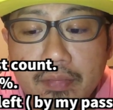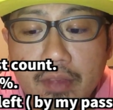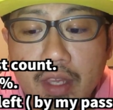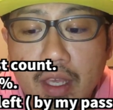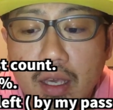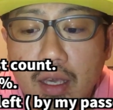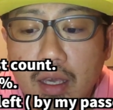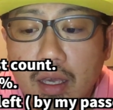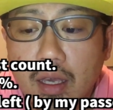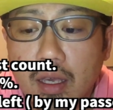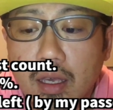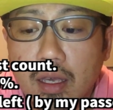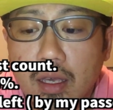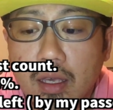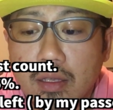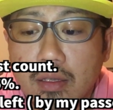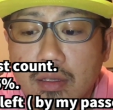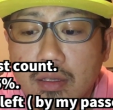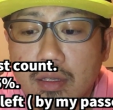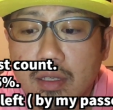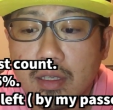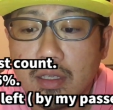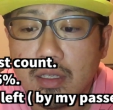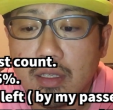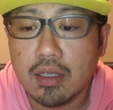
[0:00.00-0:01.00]

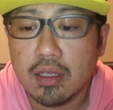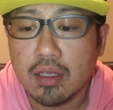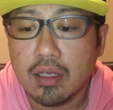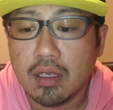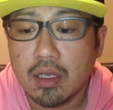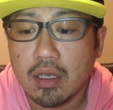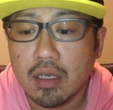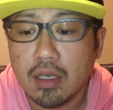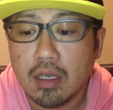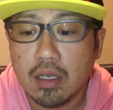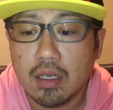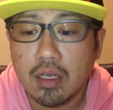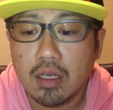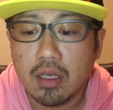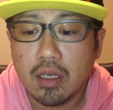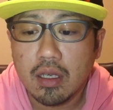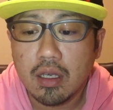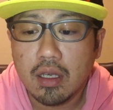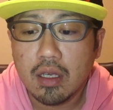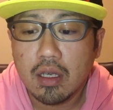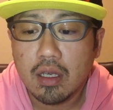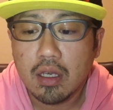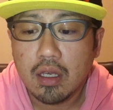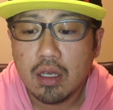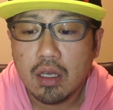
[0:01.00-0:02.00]
And
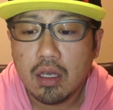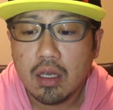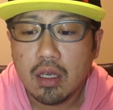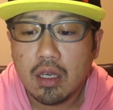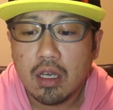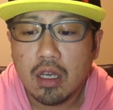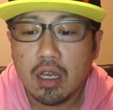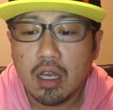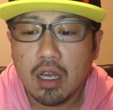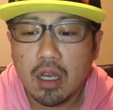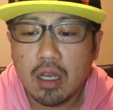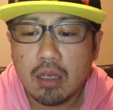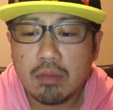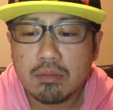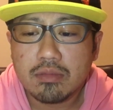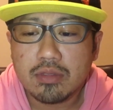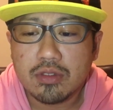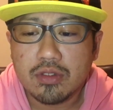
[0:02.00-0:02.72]
I'm